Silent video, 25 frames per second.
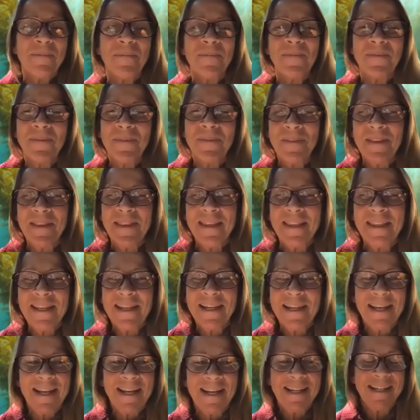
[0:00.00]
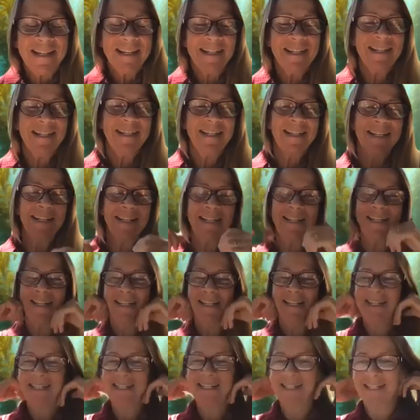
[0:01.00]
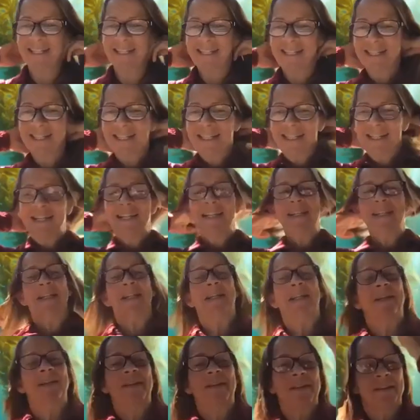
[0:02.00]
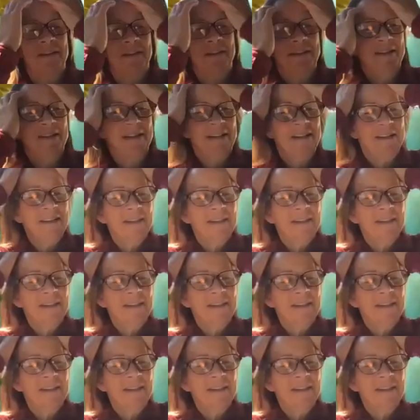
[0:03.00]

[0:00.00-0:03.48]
(not speaking)